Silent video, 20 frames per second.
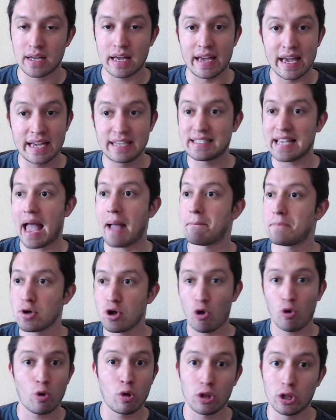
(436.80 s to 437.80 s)

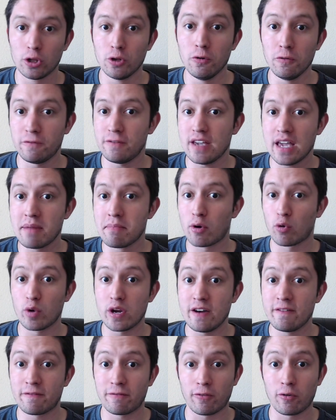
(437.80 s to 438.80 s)
Example, Luffy and
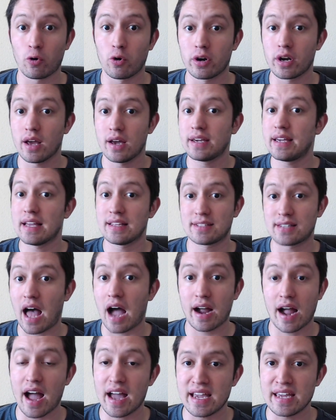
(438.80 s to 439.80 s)
Marineford against
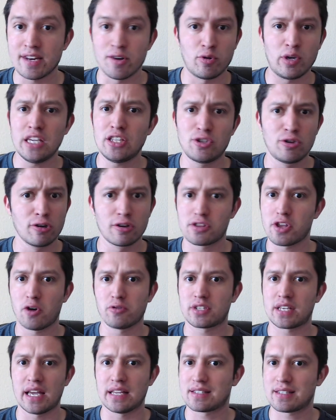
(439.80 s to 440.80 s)
Akainu. He took
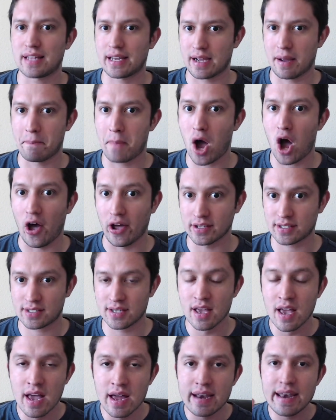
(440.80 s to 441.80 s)
those hits like a
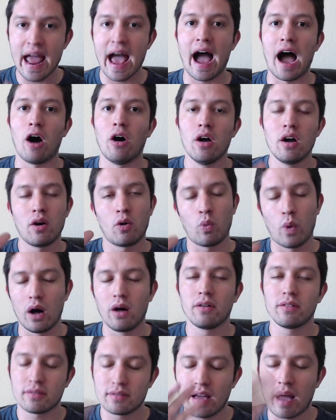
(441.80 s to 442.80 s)
boss. Now,
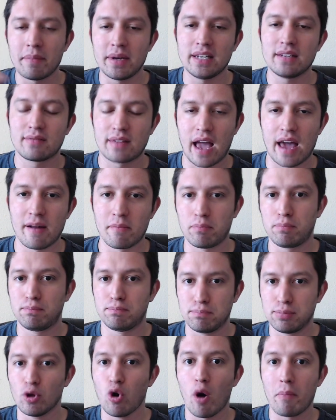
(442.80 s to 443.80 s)
well, I mean, kind of
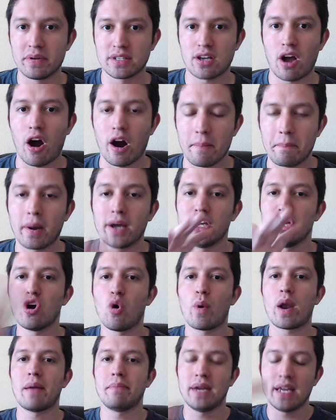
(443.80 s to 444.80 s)
blew up his heart, but you know
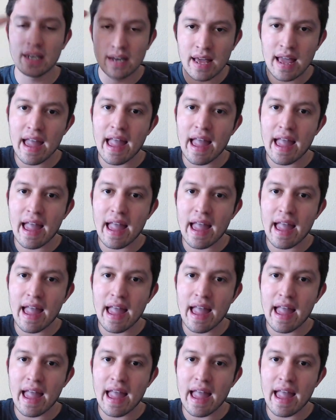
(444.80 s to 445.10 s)
what I mean.